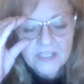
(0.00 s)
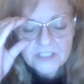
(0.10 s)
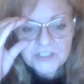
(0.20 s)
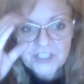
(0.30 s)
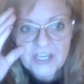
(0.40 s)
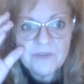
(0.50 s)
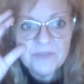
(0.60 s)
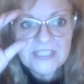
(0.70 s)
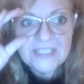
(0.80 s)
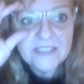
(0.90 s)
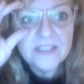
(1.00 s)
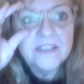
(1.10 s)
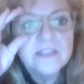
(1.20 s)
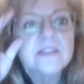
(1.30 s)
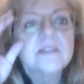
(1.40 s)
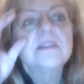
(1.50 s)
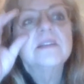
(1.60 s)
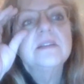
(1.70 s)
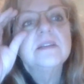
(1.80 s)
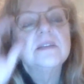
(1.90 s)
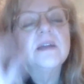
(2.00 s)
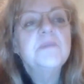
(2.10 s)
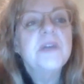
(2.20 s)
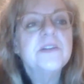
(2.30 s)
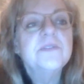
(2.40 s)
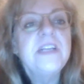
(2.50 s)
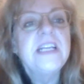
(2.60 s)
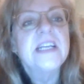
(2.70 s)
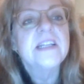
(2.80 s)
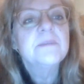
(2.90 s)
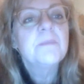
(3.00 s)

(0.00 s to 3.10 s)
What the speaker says: should I read it? I'm going to read it.